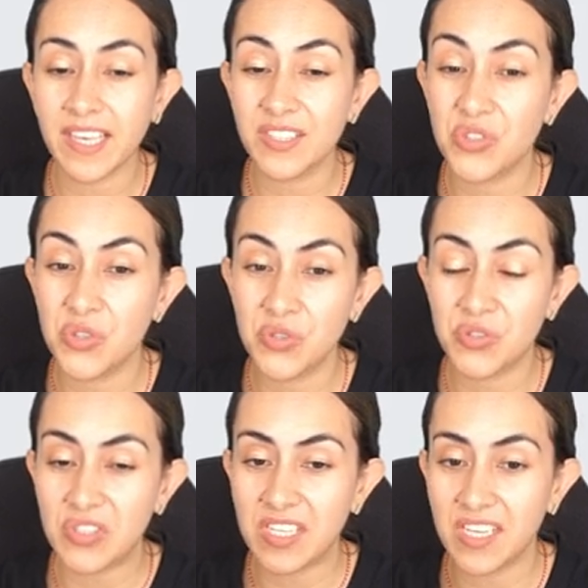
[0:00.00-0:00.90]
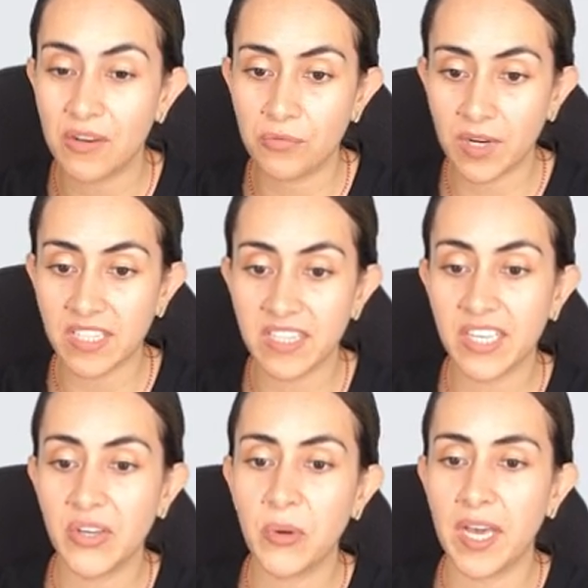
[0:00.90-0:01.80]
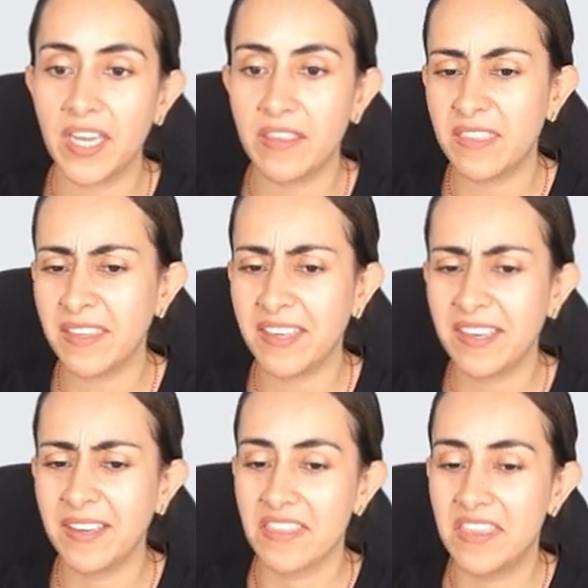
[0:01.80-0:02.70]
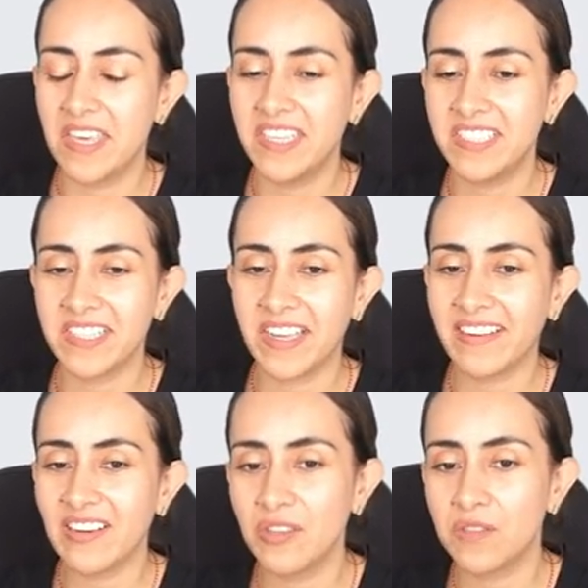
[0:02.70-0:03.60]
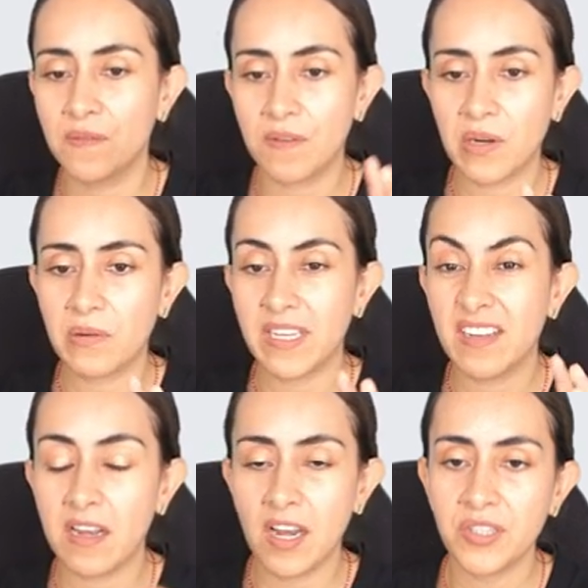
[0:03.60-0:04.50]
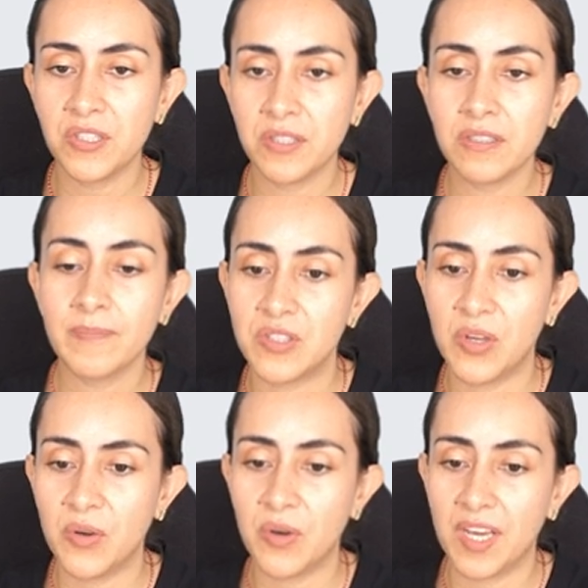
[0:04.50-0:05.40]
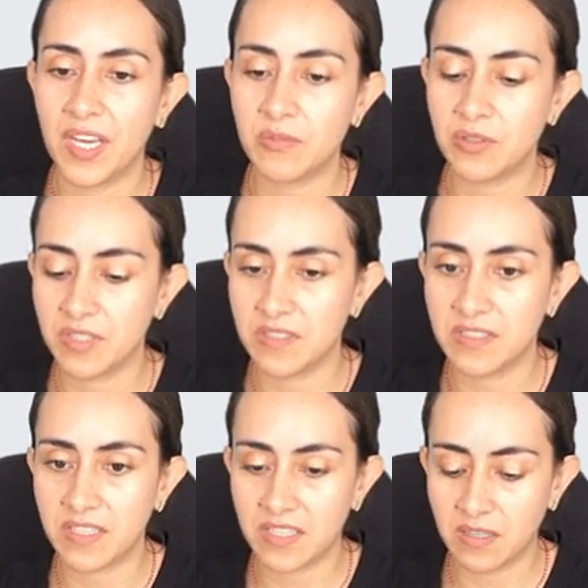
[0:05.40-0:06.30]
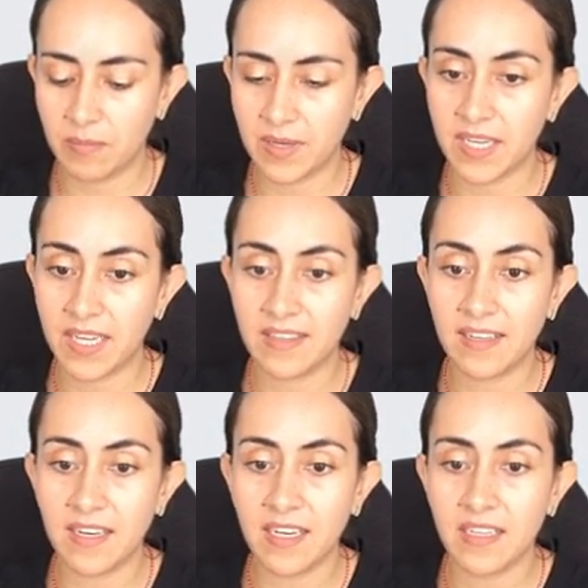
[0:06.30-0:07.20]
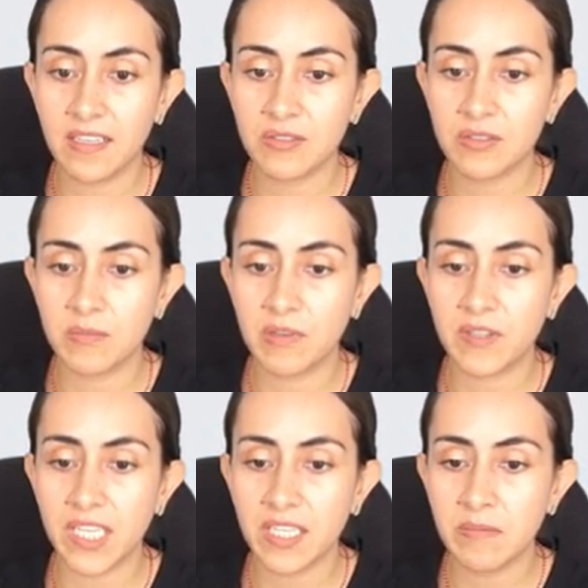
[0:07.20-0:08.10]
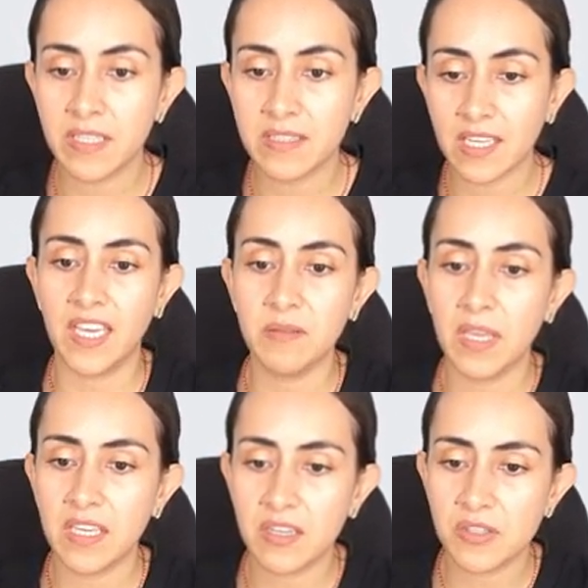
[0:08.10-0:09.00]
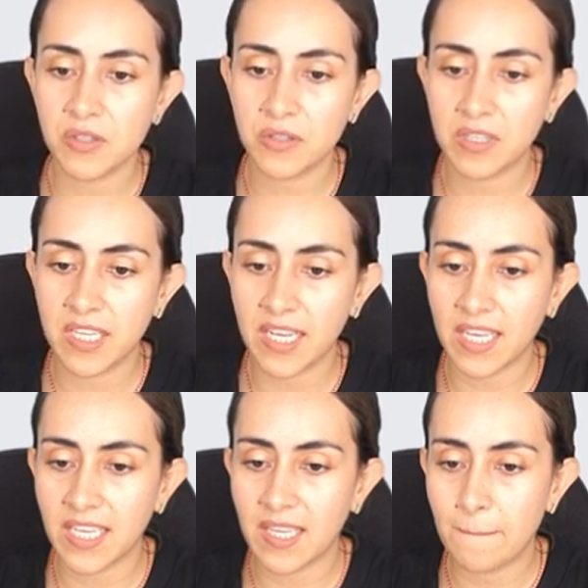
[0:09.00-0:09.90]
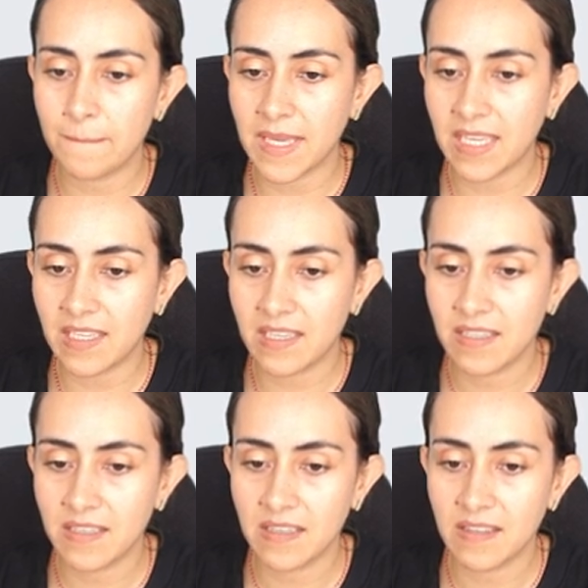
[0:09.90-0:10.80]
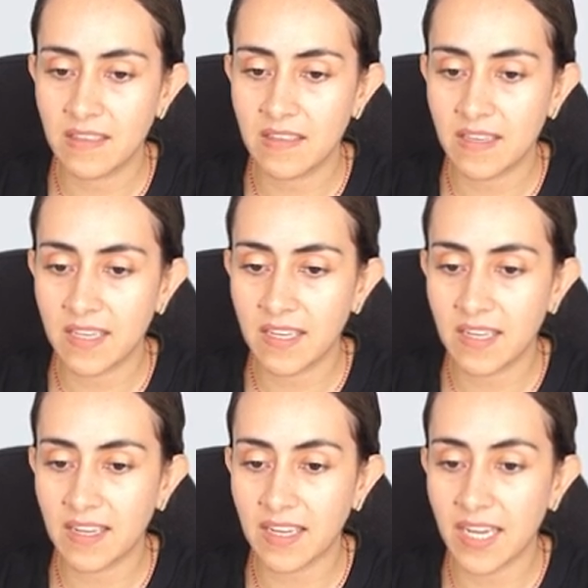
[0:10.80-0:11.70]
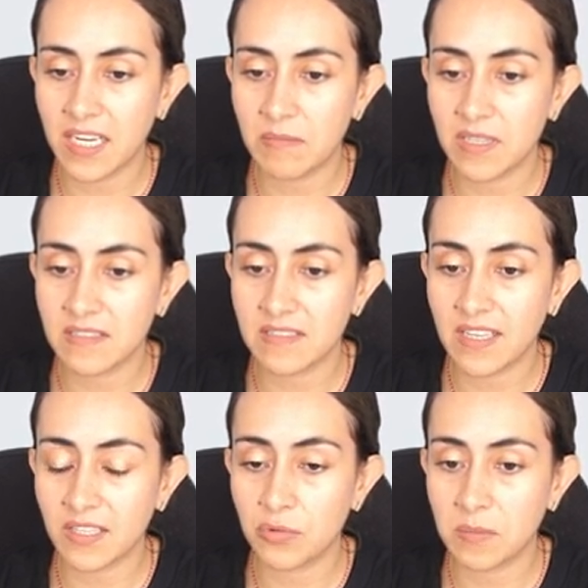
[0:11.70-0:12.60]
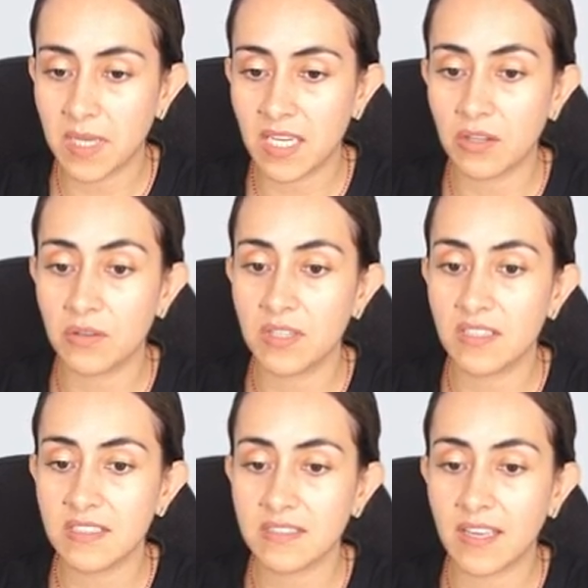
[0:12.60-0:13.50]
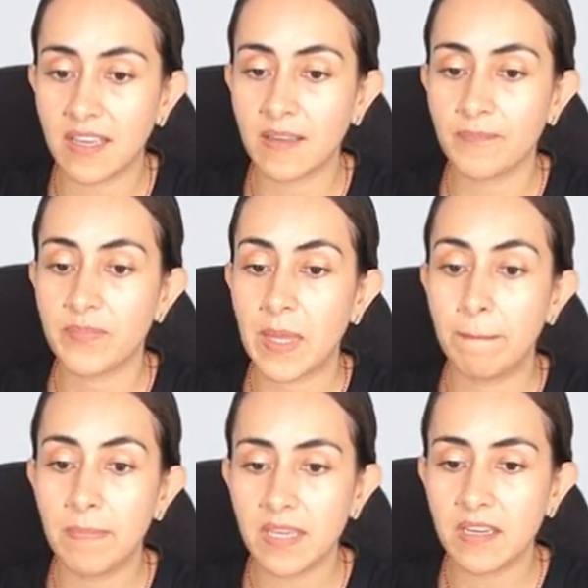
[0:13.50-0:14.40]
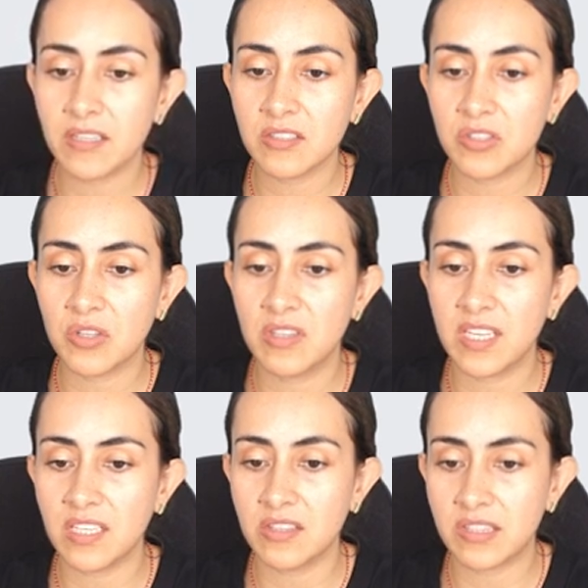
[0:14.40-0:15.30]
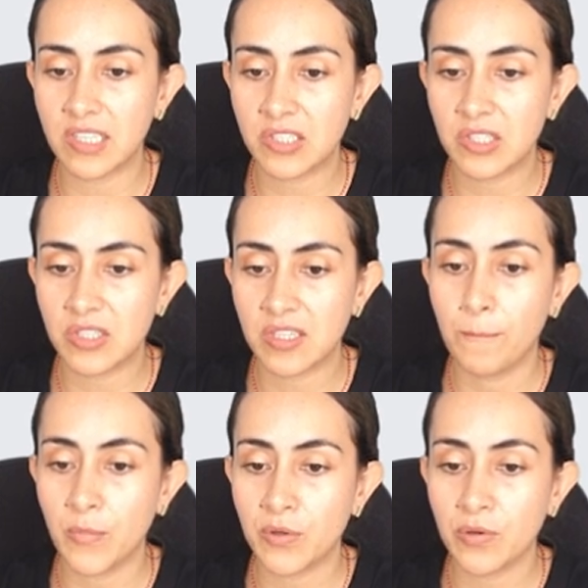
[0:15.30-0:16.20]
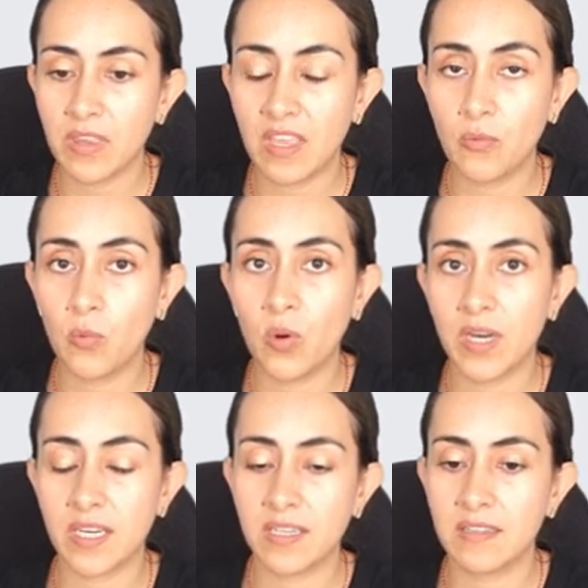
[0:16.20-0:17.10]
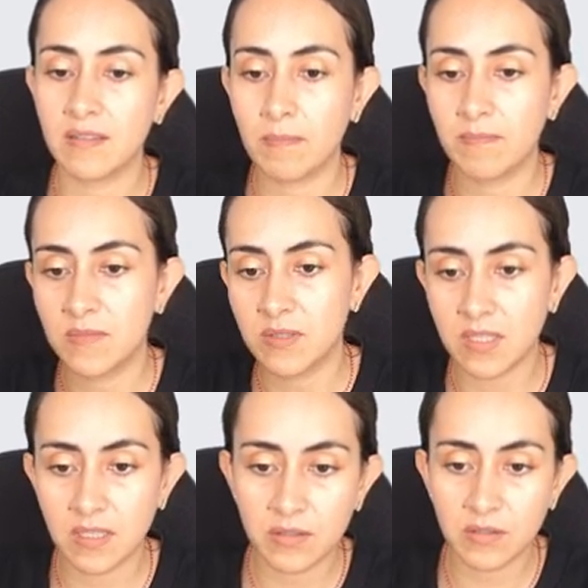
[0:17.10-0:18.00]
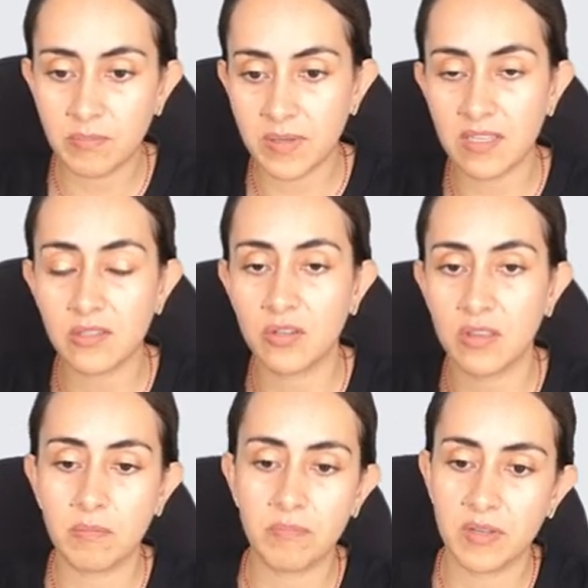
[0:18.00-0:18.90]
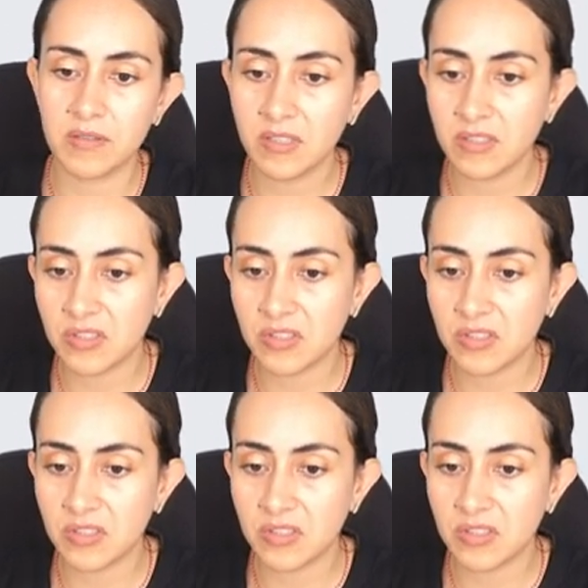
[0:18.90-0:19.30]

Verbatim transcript: As you see right now, I think the design looks very cluttered, so I'm gonna start by deleting some of the elements and making sure that I make the elements that remained on the design bigger so they touch more than one single piece on the puzzle.